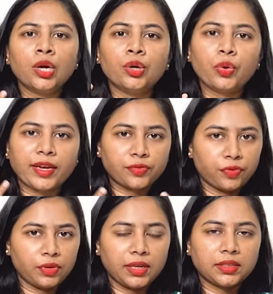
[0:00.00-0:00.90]
to
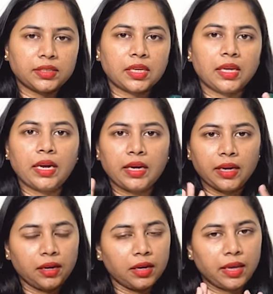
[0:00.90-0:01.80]
exfoliate the skin and
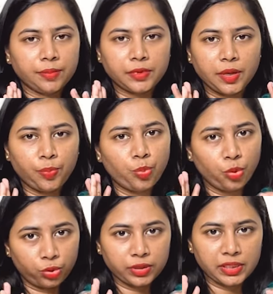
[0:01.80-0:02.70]
keeps the
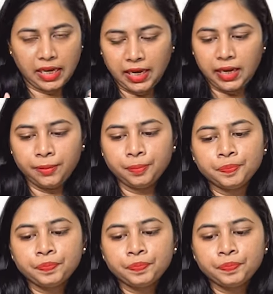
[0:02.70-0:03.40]
pores clean.